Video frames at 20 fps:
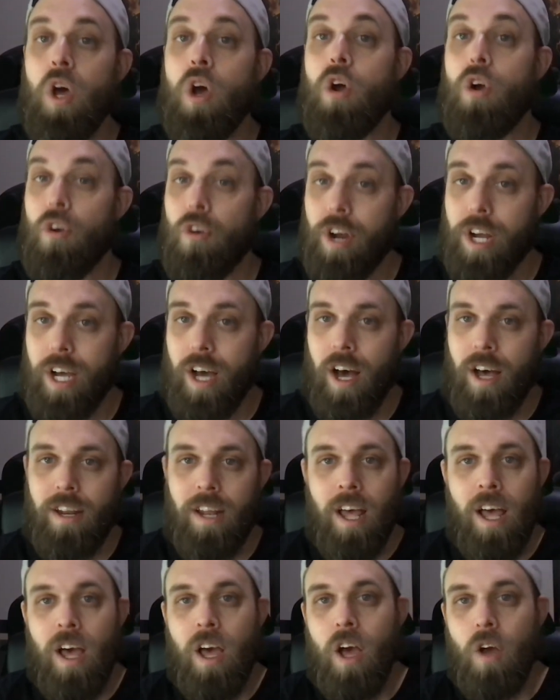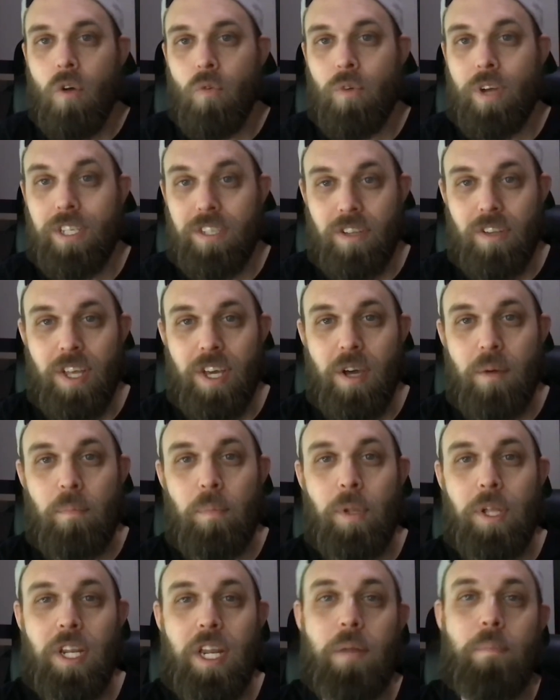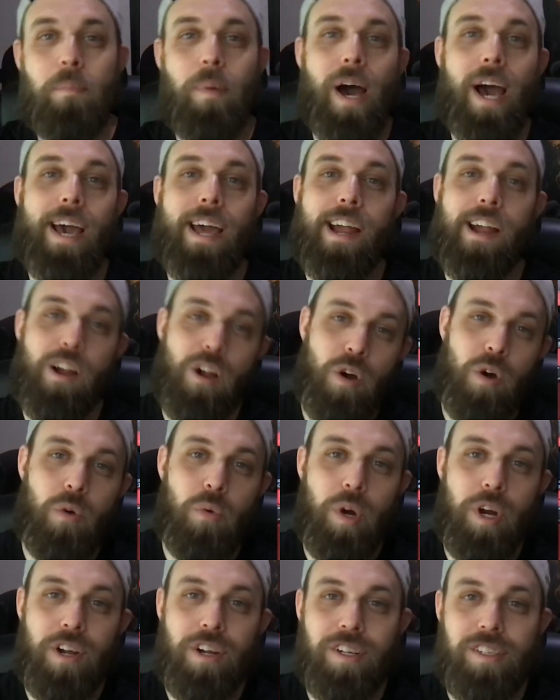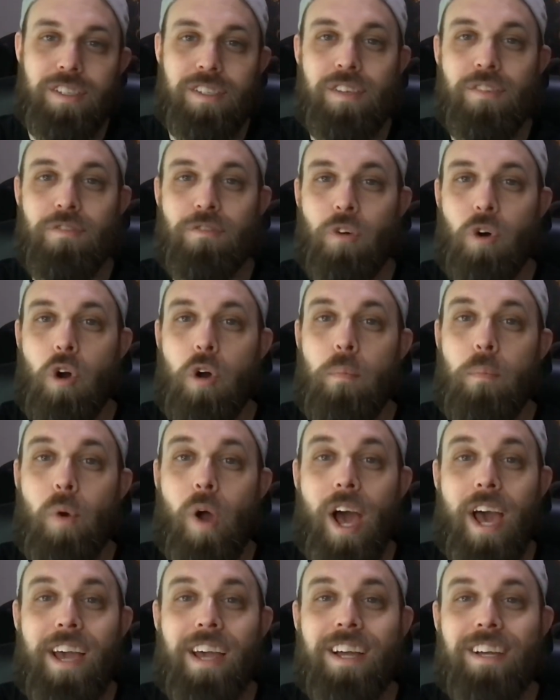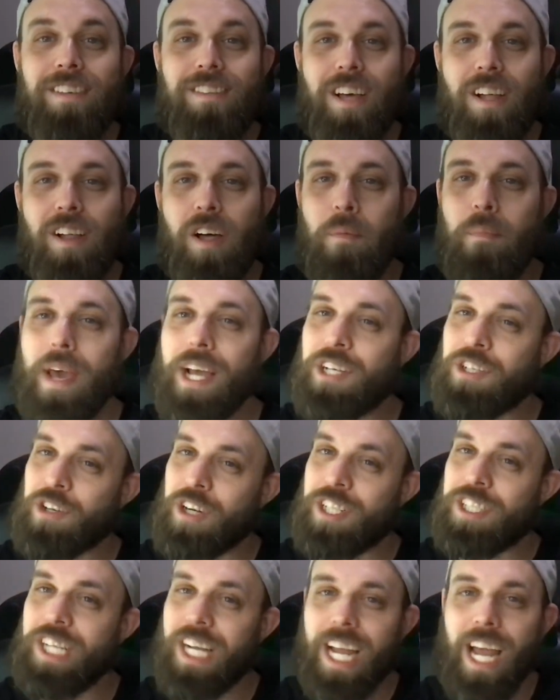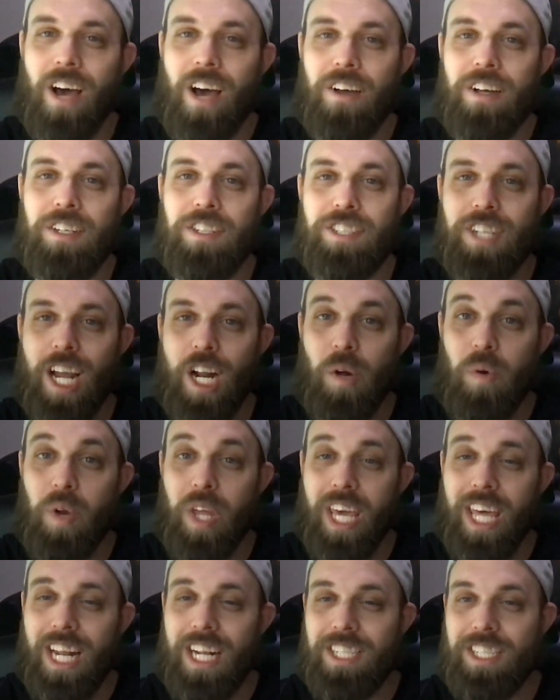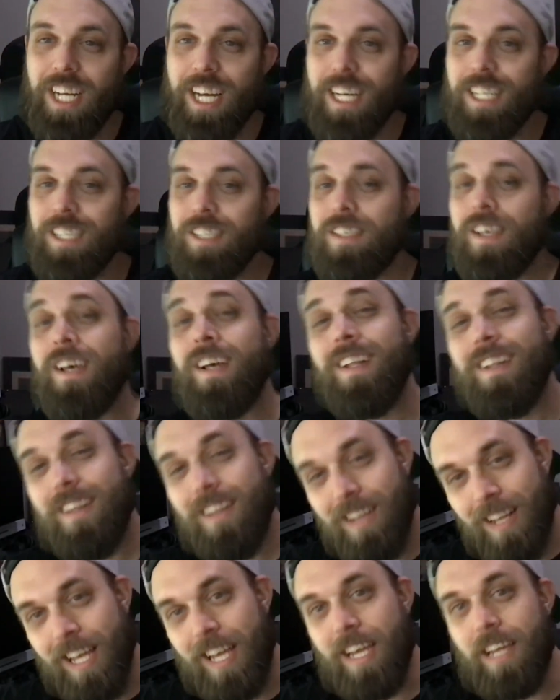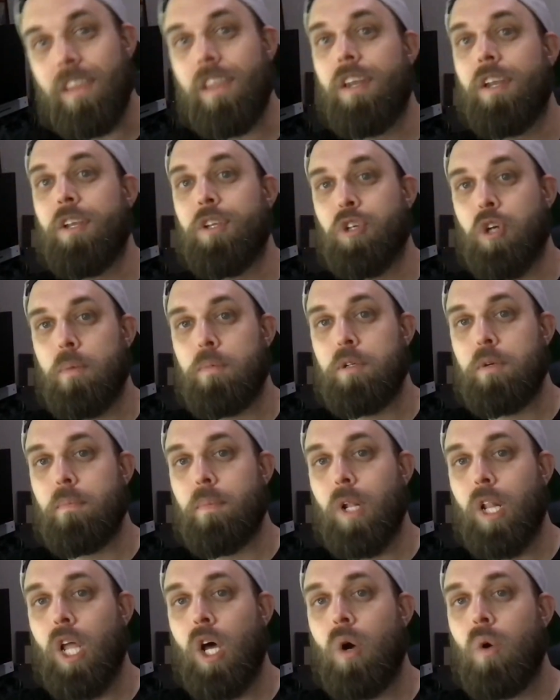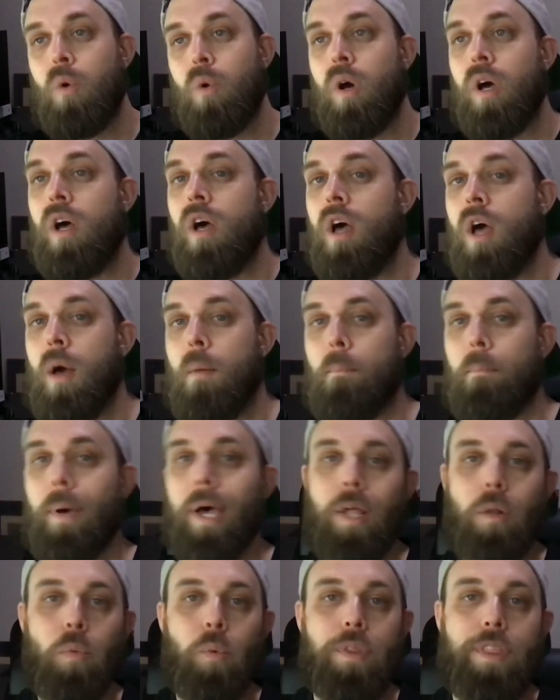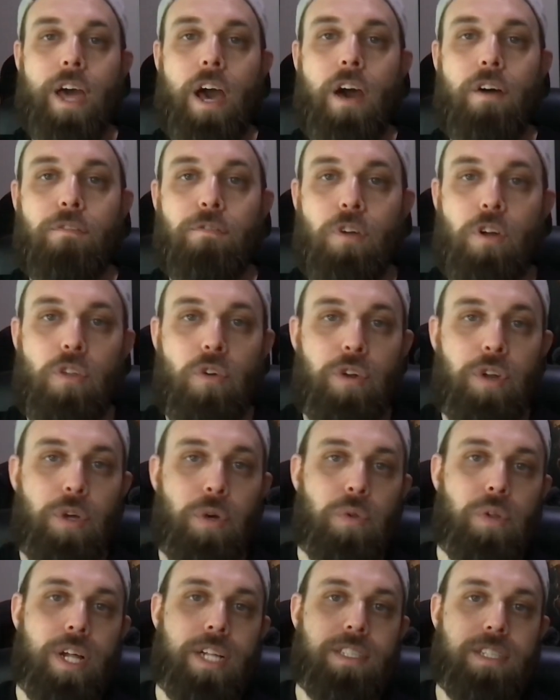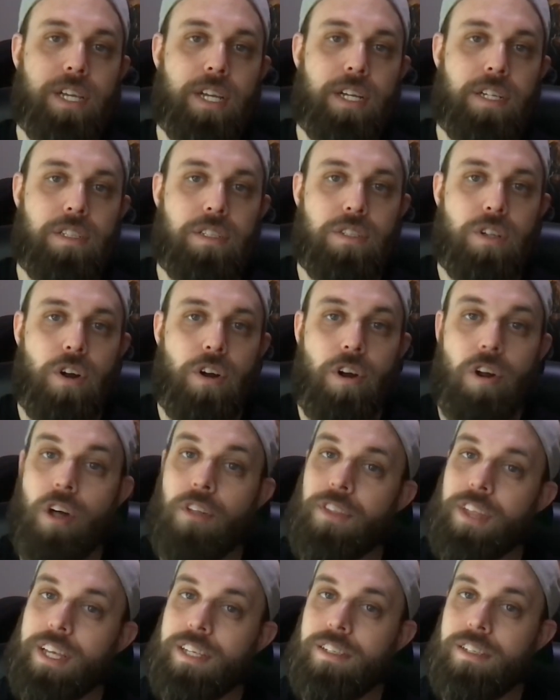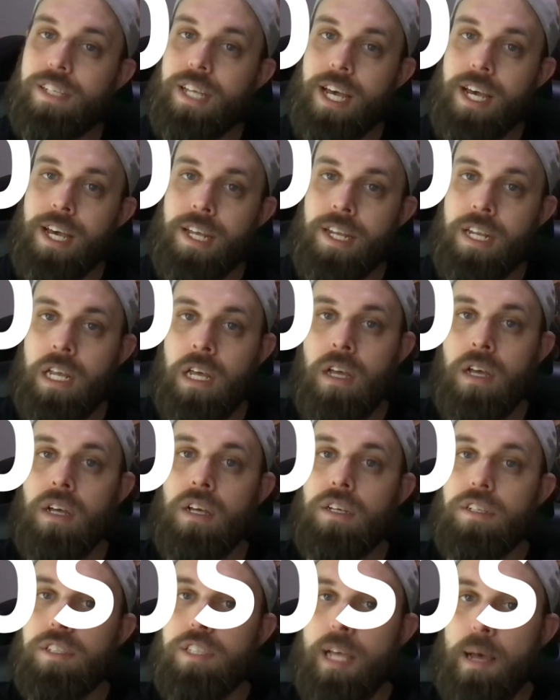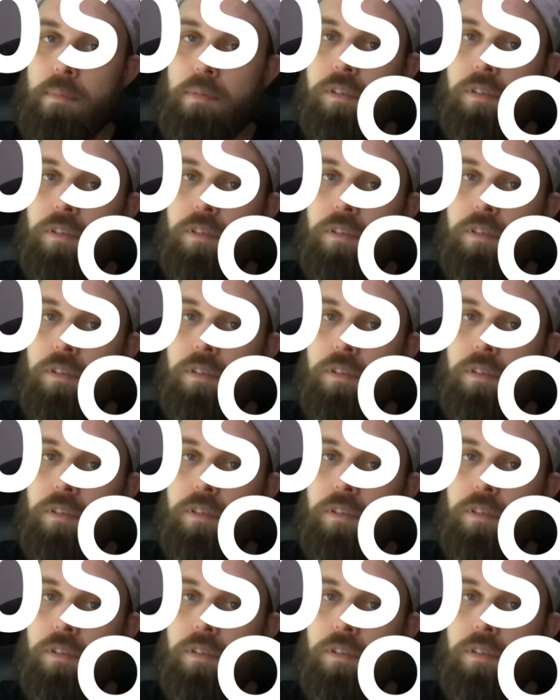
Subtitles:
Huracan, recently completed by Aerowerkz for Bryan Casella. Make sure to check out his channel when you get a chance. Link in the description below. But without further ado, let's get started on these 10 steps